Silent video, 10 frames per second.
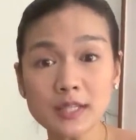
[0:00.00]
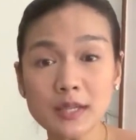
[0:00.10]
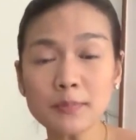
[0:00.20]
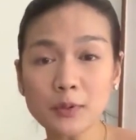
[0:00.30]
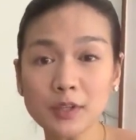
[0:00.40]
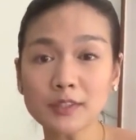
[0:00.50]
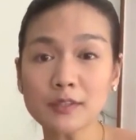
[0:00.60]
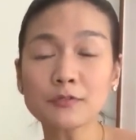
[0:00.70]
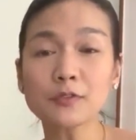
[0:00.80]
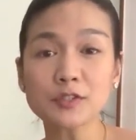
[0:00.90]
really
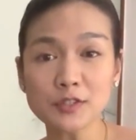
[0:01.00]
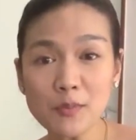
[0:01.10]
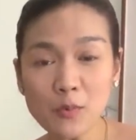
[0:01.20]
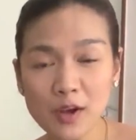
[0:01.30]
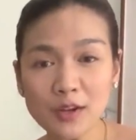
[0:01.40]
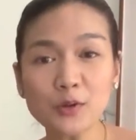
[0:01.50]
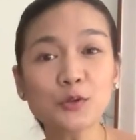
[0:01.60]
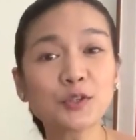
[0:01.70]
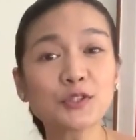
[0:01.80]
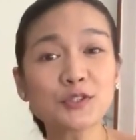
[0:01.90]
important for someone
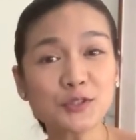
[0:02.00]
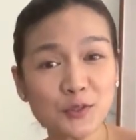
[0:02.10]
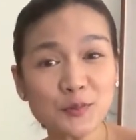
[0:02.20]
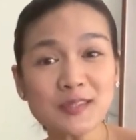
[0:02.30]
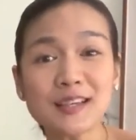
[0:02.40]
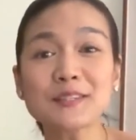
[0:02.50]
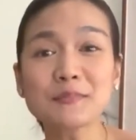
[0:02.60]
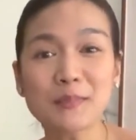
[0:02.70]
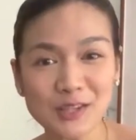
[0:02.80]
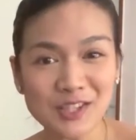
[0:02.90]
who consumes
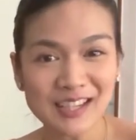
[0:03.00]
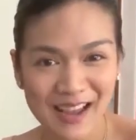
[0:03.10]
as much